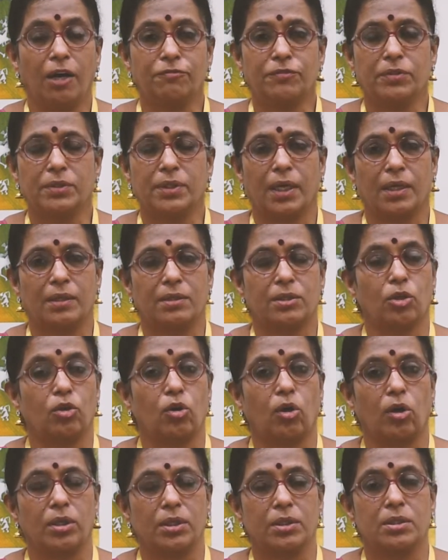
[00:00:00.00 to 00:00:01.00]
After that,
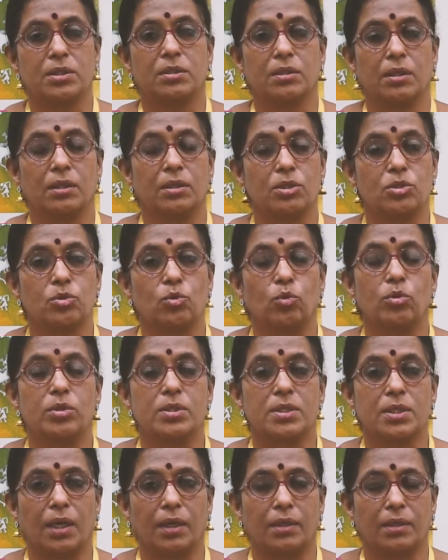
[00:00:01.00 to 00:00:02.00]
the college in the
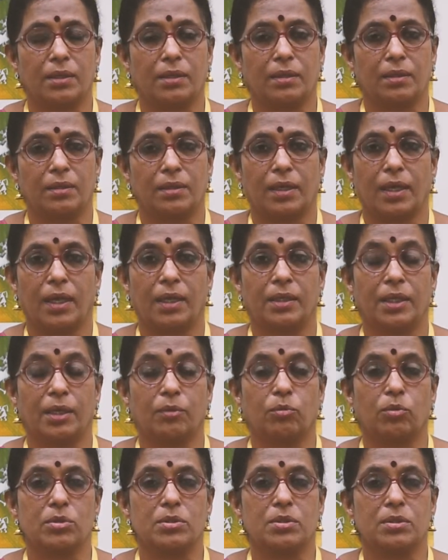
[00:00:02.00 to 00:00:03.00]
school started
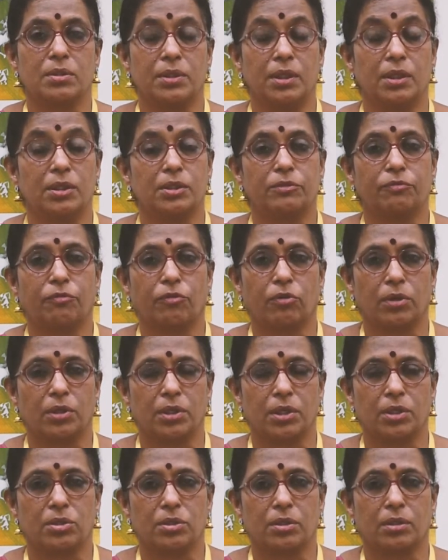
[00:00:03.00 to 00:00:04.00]
and there was dearth
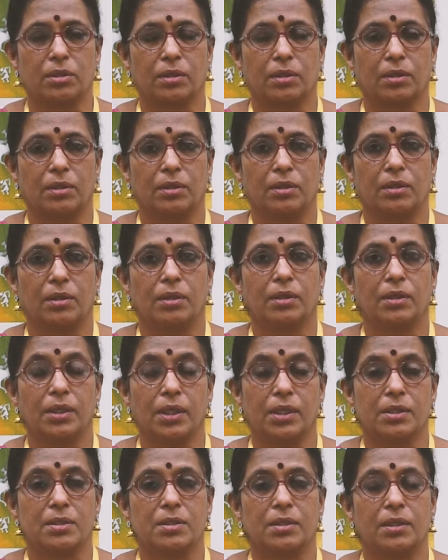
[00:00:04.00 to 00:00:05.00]
for a teacher.
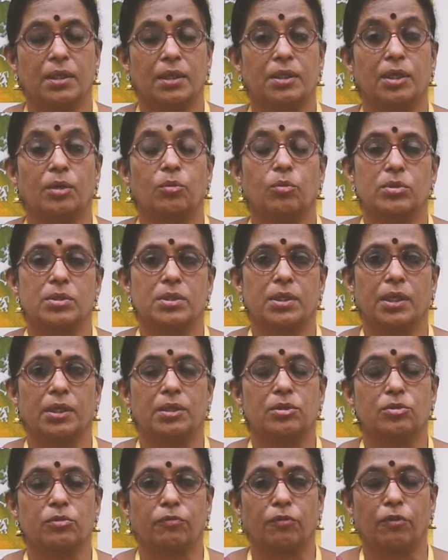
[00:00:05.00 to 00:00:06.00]
Yes, Latha was
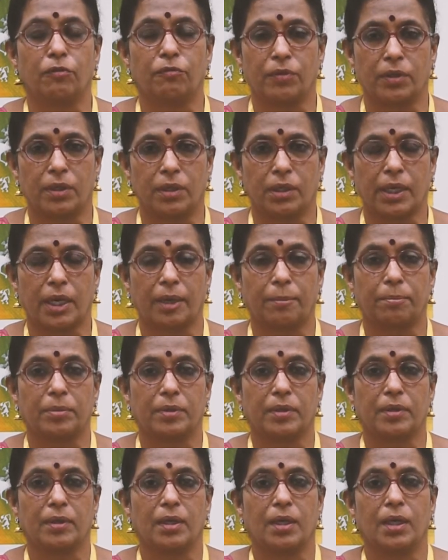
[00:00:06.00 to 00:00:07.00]
there to fulfill the
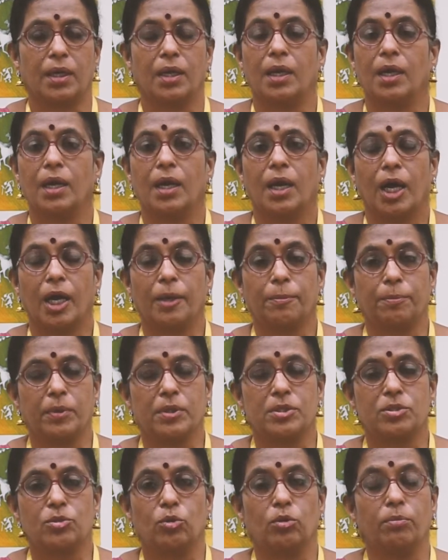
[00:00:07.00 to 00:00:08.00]
gap. I
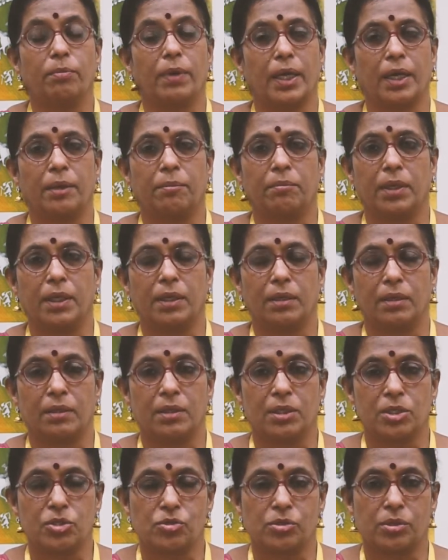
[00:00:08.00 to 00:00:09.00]
pursued my M.A.
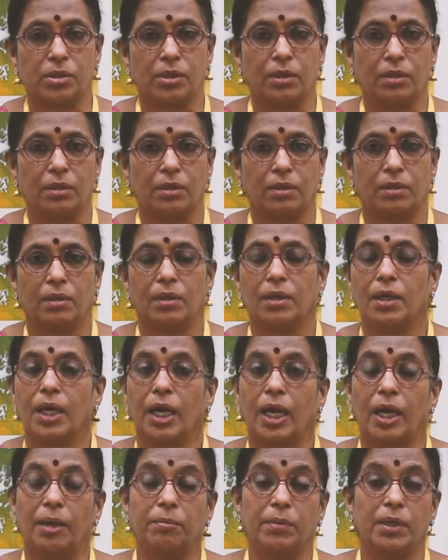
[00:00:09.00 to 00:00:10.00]
in history,
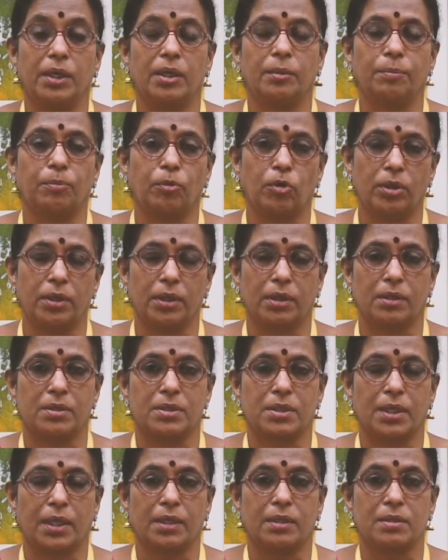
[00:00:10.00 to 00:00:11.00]
M.A. in
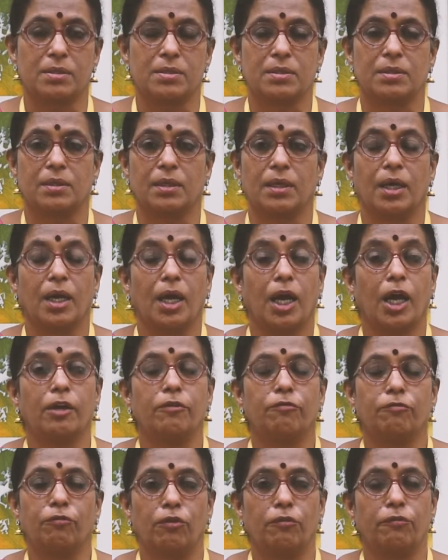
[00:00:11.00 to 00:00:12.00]
political science
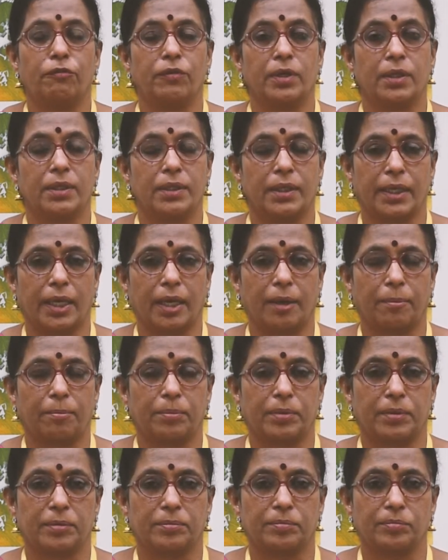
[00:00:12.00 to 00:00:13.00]
and fulfilled the
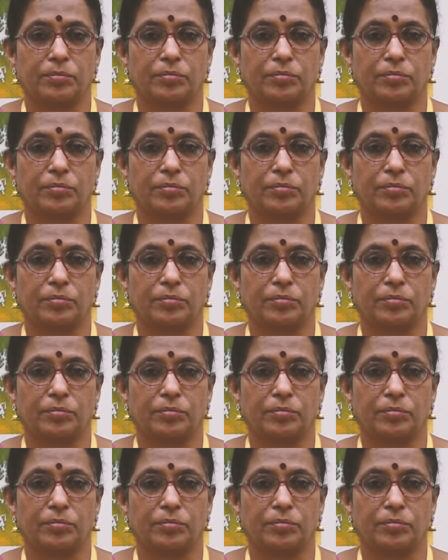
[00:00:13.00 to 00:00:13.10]
gap.